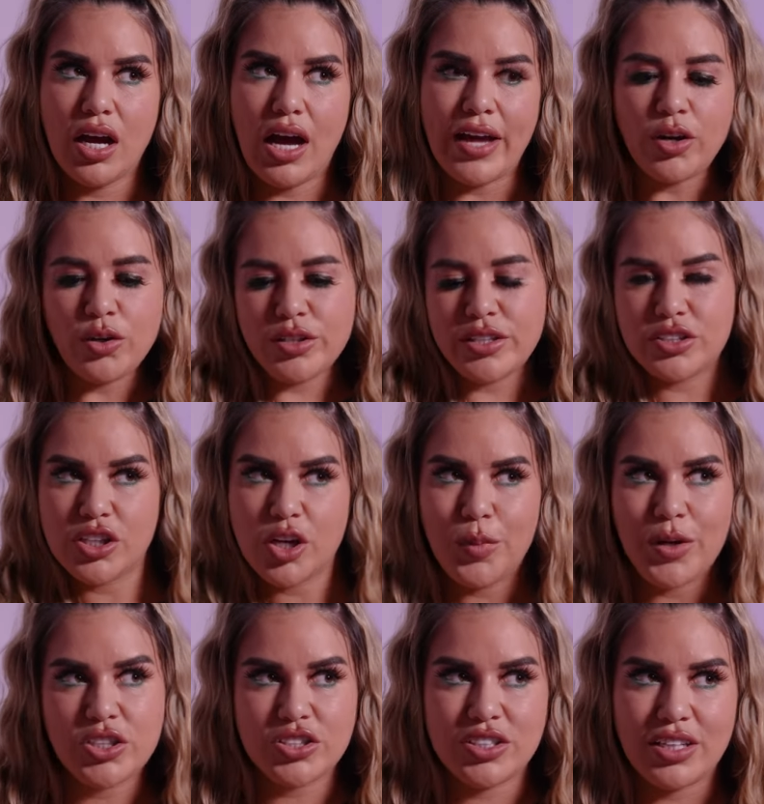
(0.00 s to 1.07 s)
I know you took a
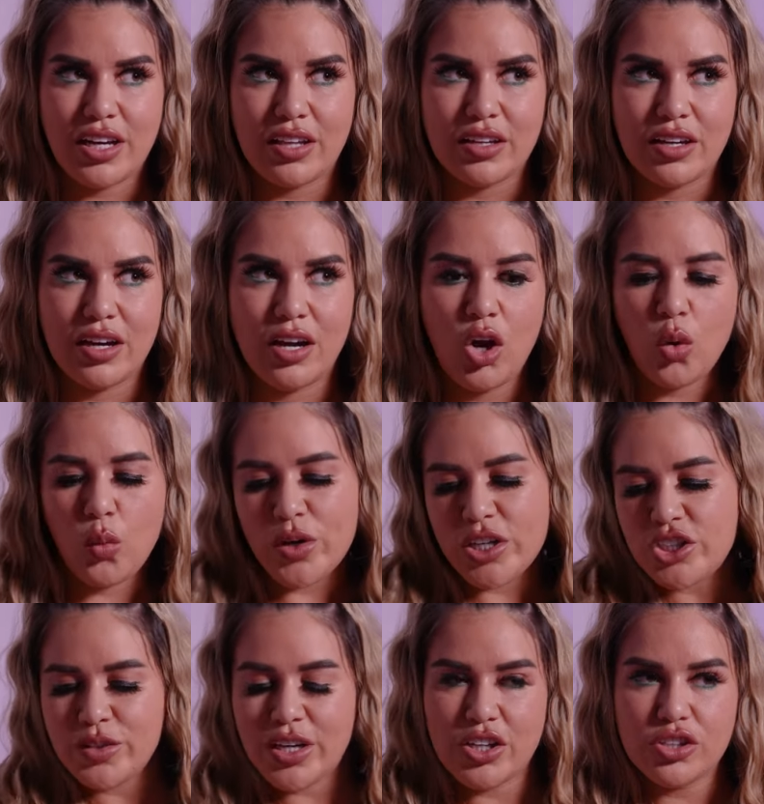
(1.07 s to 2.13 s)
picture together. Where
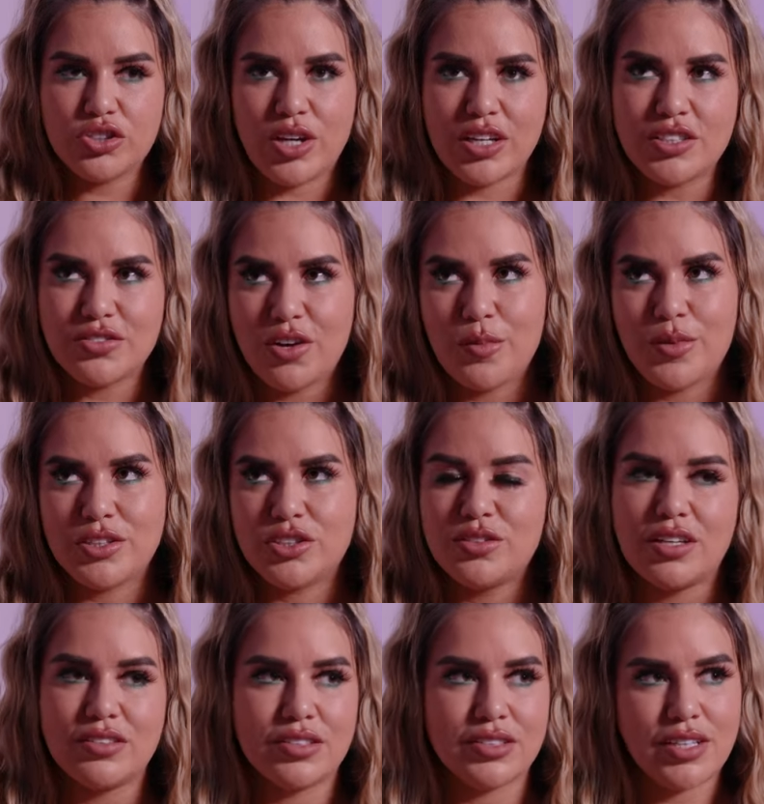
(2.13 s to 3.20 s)
did you get your dress from in
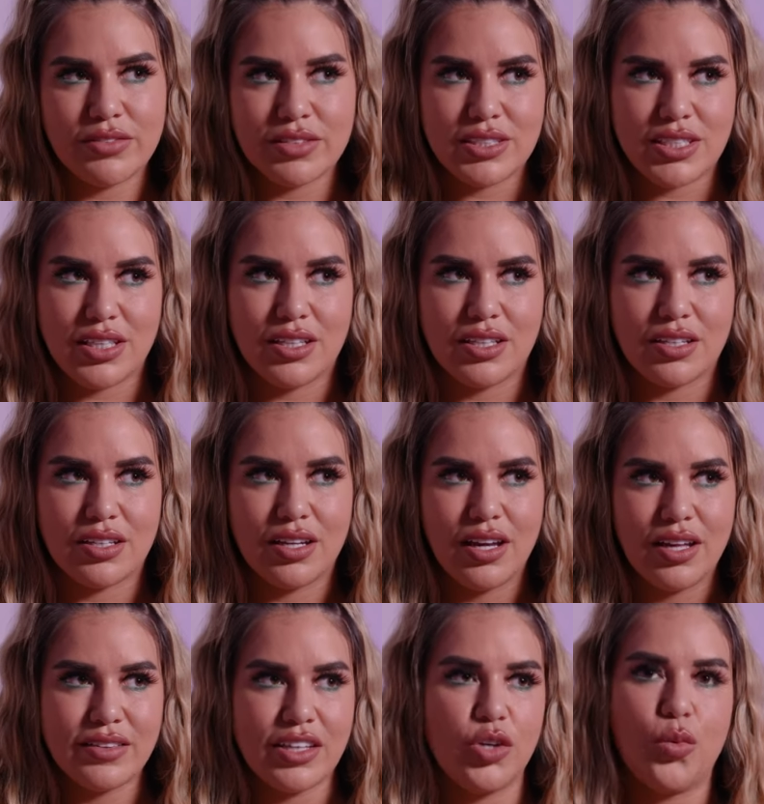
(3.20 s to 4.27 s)
2017 that
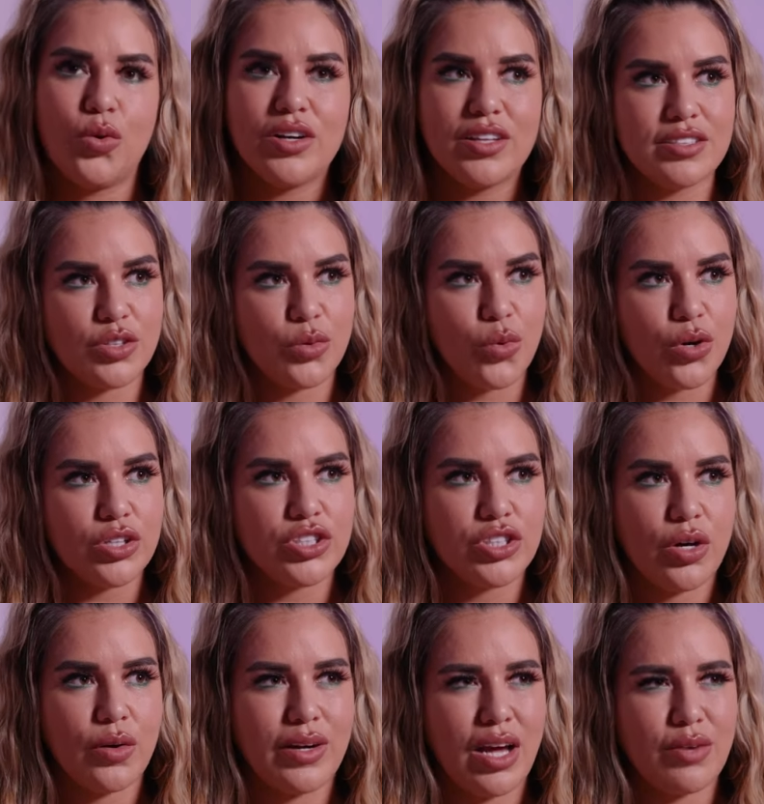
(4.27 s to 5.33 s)
oh. you wore to oh. this award
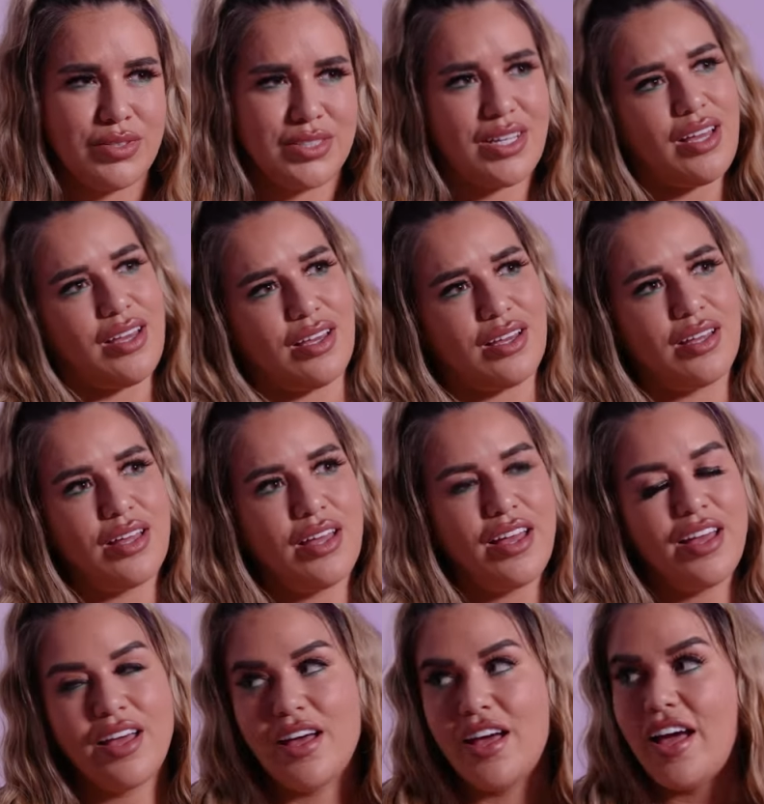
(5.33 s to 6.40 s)
show? And I was like, This
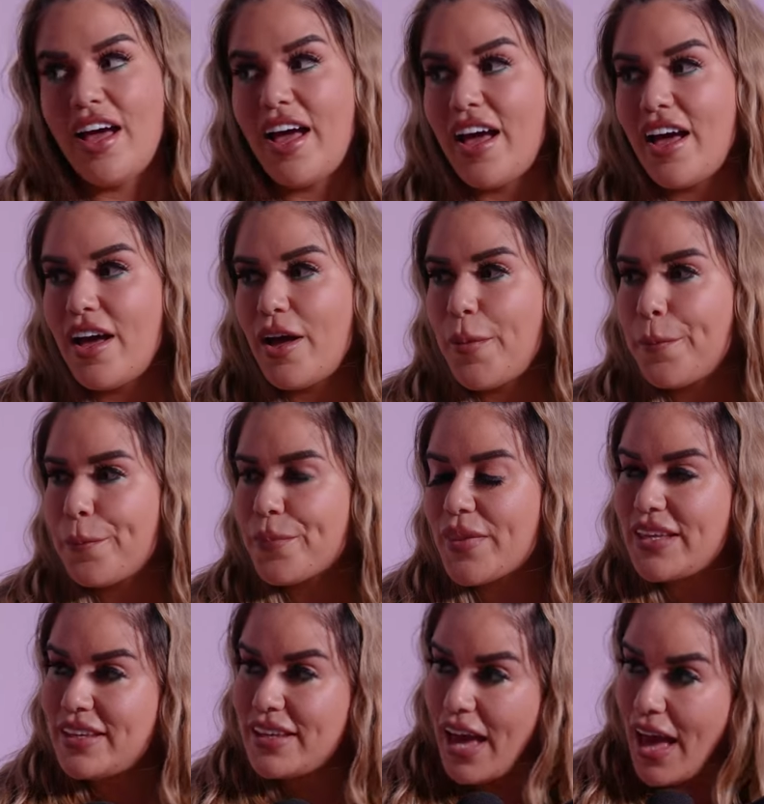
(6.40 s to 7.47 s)
was the guy you went on a date with
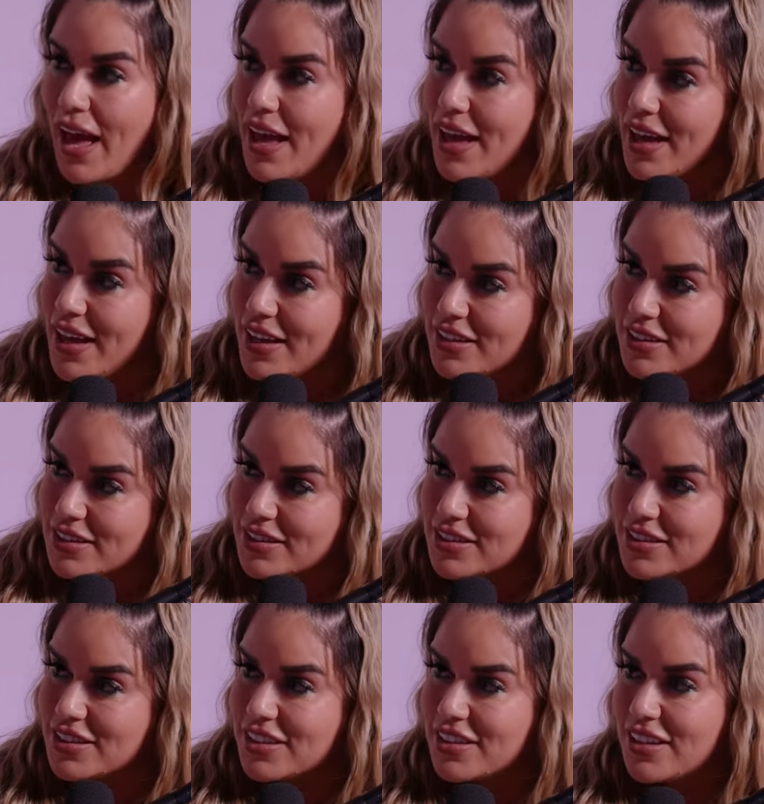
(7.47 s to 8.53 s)
that yes. told you
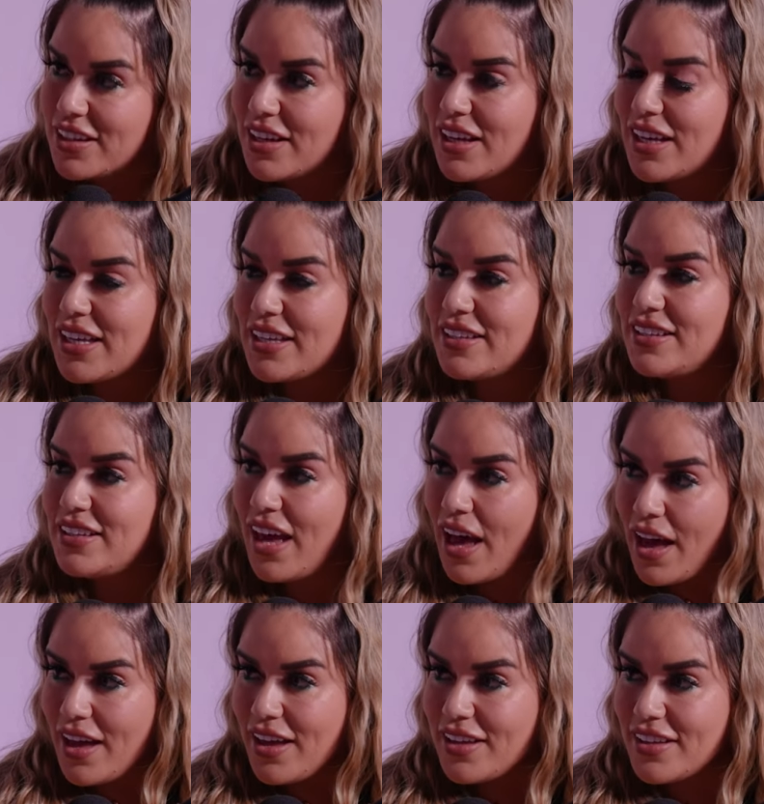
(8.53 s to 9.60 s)
specifics, like
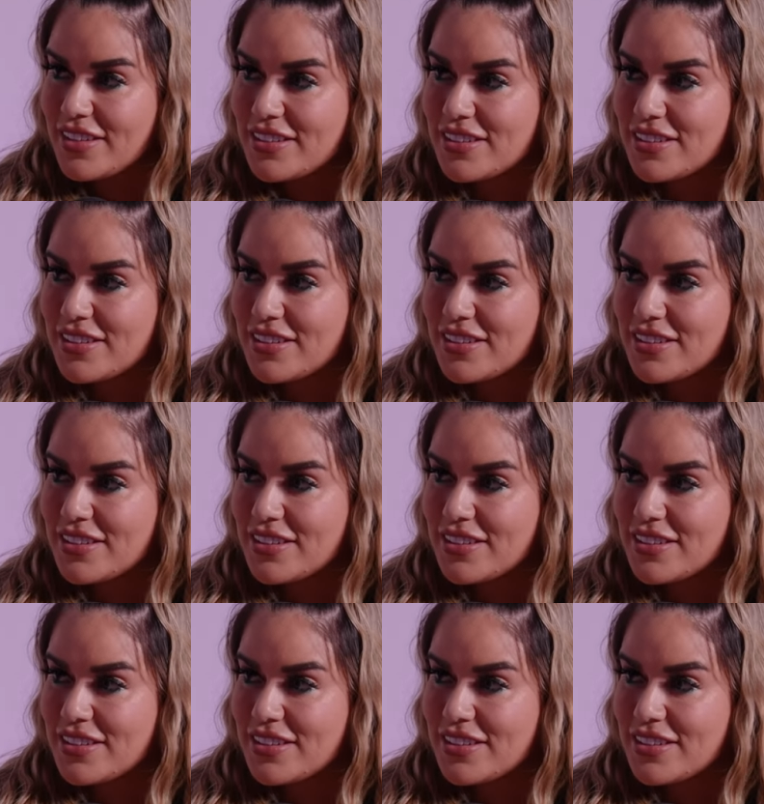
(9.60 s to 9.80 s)
2017, yes.